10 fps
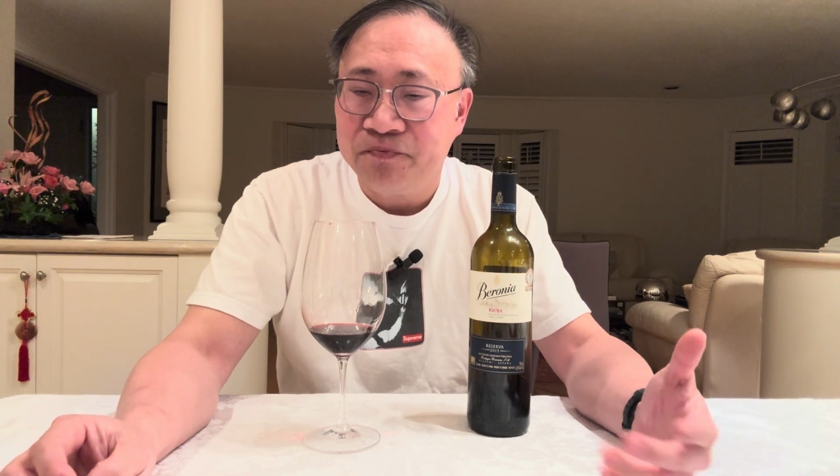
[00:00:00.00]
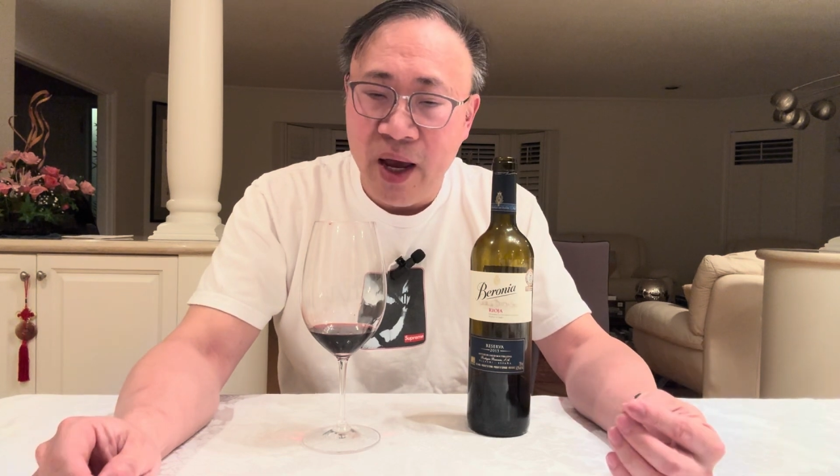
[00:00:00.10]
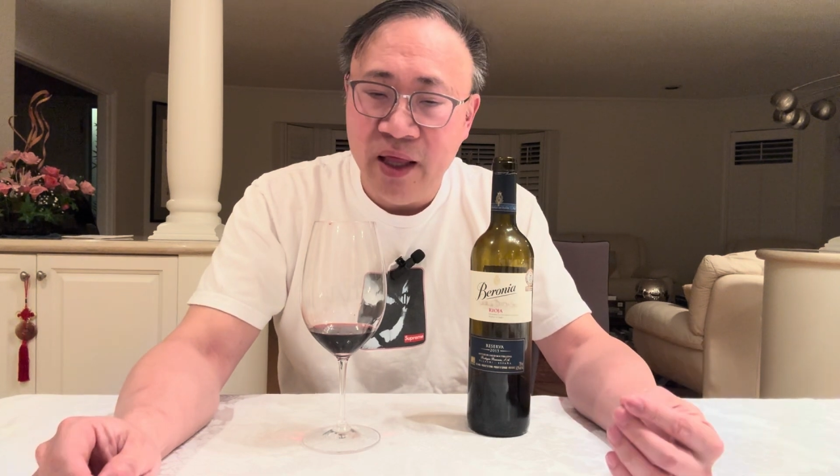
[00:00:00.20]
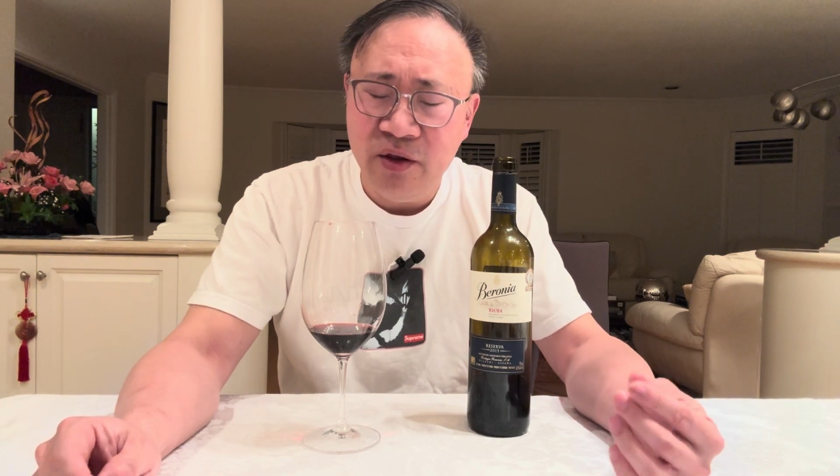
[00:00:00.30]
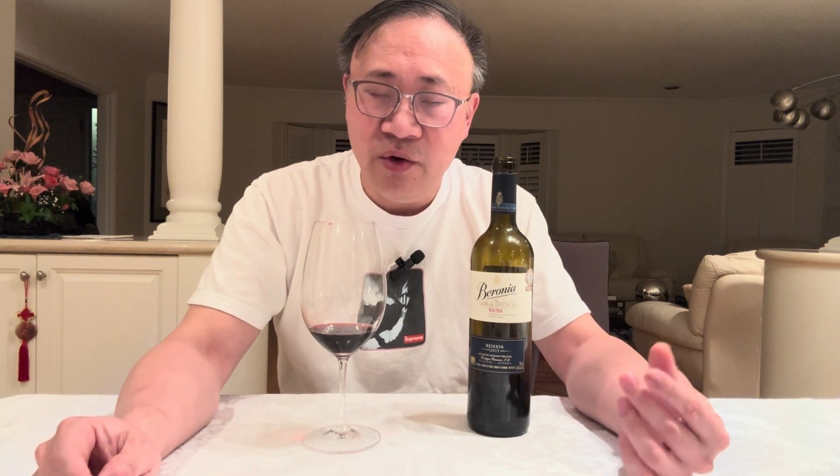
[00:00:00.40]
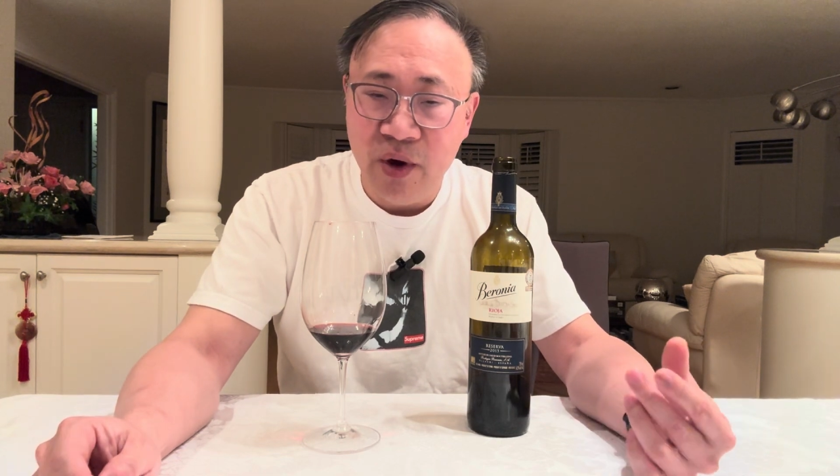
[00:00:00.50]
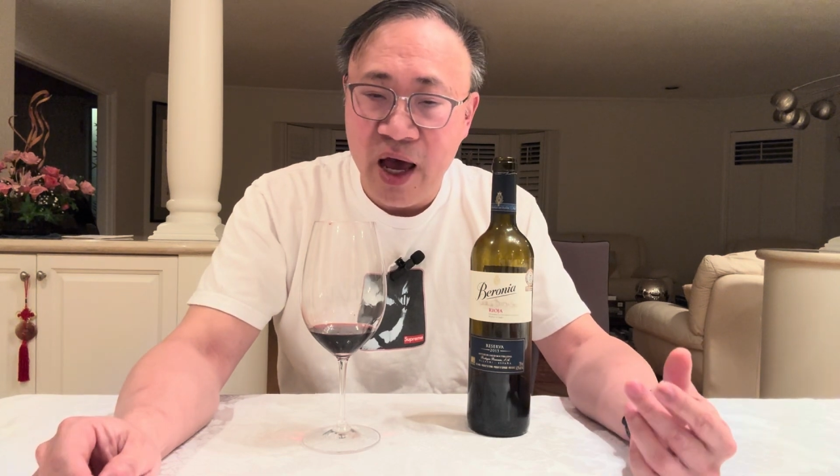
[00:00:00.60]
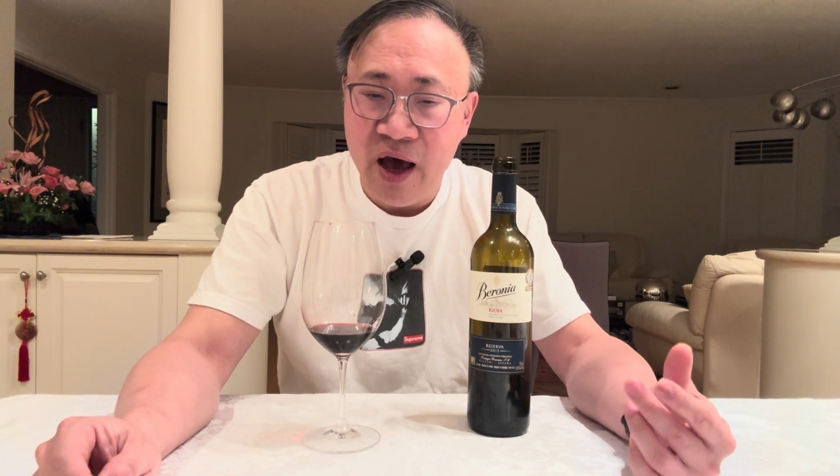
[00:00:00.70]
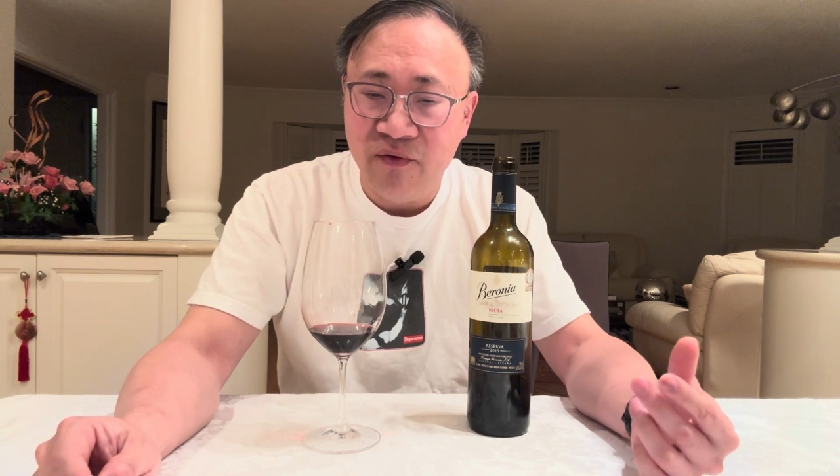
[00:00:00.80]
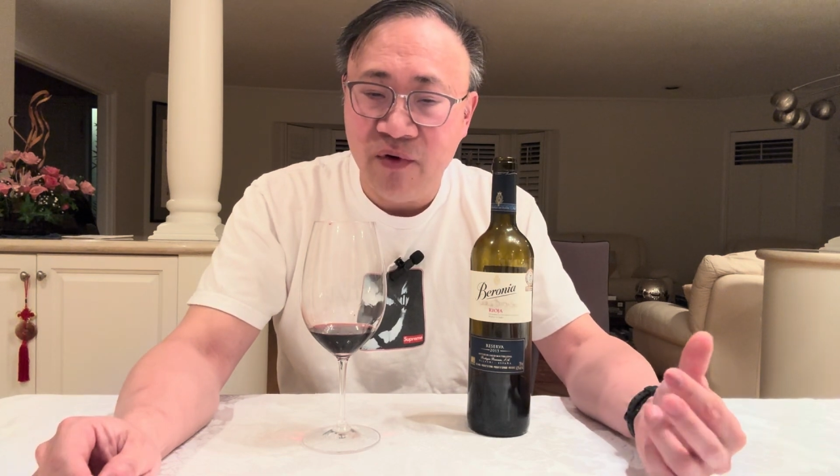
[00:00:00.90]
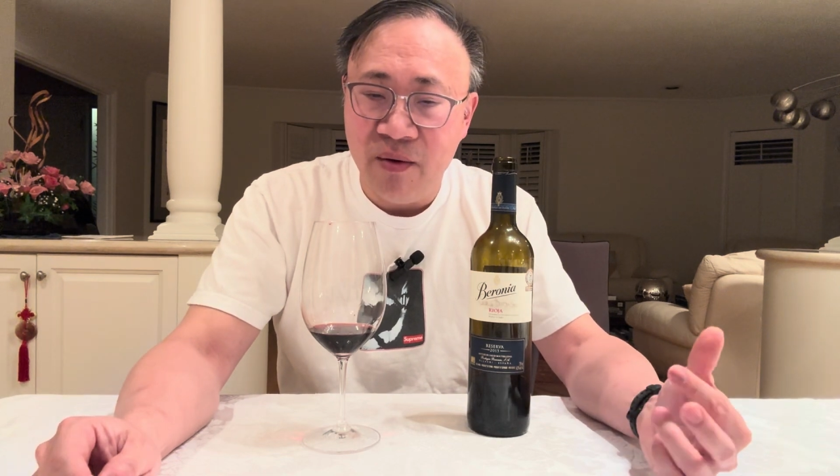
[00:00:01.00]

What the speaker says: Then you have